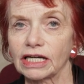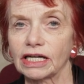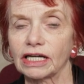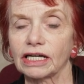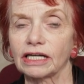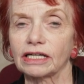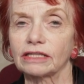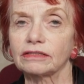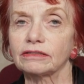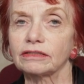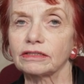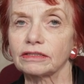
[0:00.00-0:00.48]

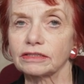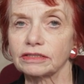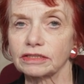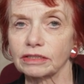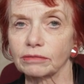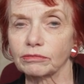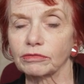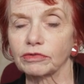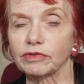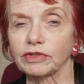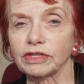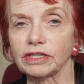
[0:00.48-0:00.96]
and
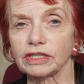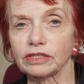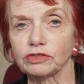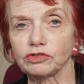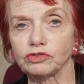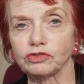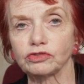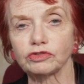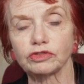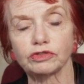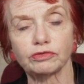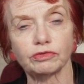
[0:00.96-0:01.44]
some of the
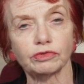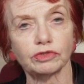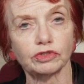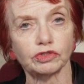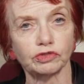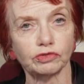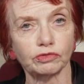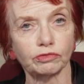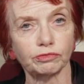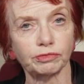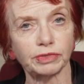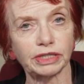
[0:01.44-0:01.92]
issues
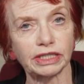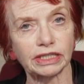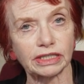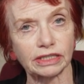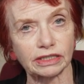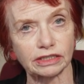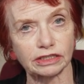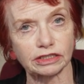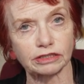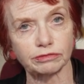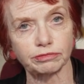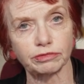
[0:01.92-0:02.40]
which will be
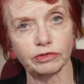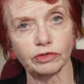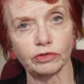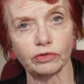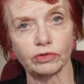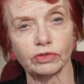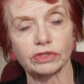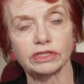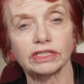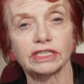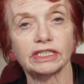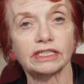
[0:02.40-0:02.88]

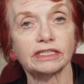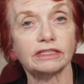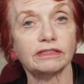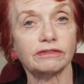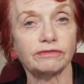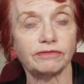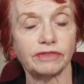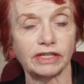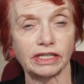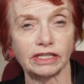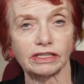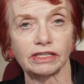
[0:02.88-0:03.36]
explored in
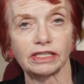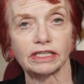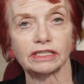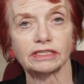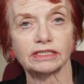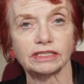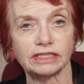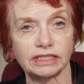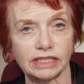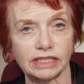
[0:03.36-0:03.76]
the various